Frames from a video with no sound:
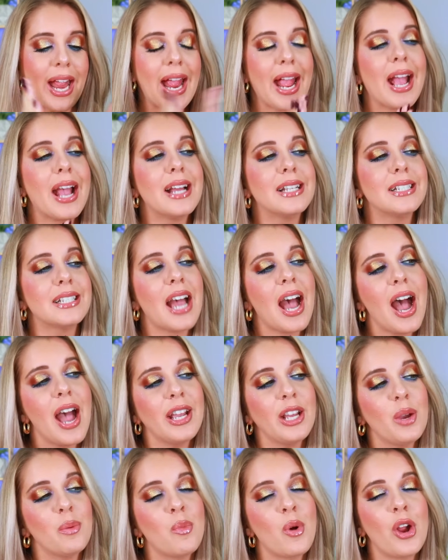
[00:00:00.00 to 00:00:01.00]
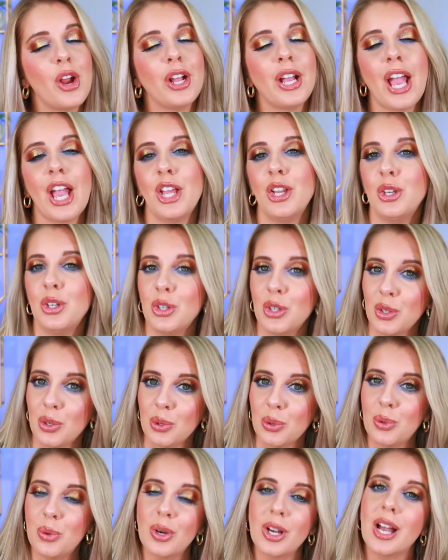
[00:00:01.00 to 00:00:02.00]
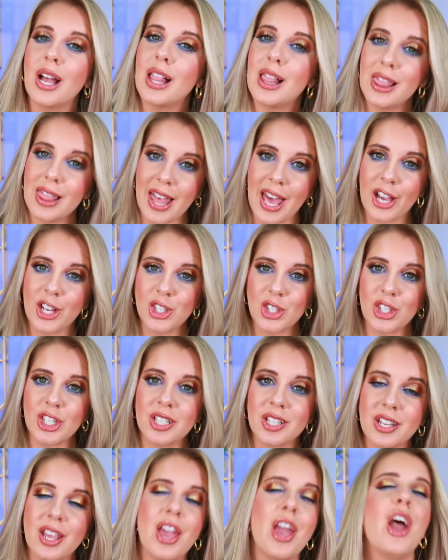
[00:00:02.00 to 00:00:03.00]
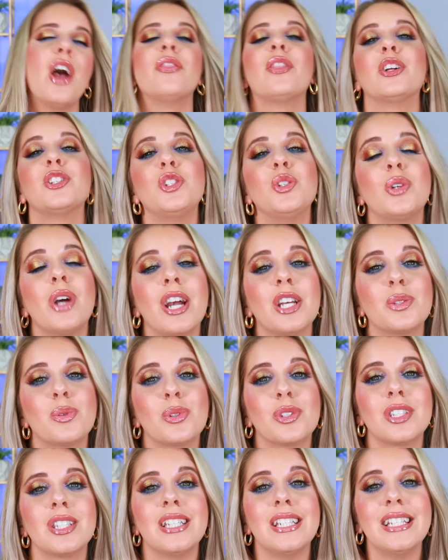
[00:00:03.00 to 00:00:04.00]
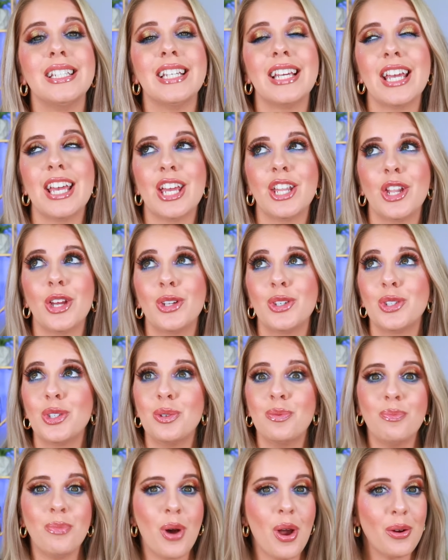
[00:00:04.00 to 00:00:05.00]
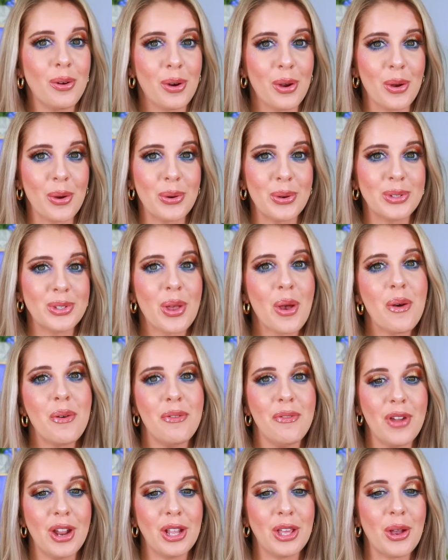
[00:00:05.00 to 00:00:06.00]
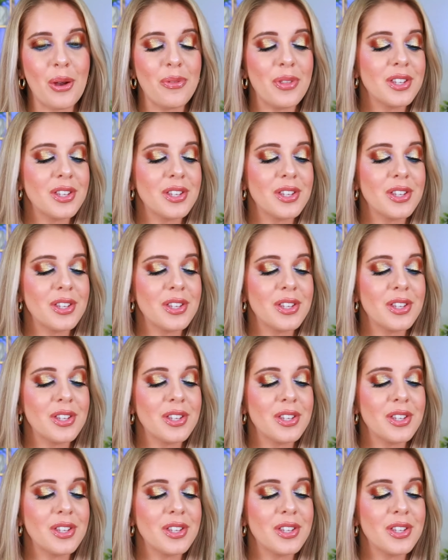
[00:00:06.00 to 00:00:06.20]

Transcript: And I am wearing a new collection that you guys will see in tomorrow's video.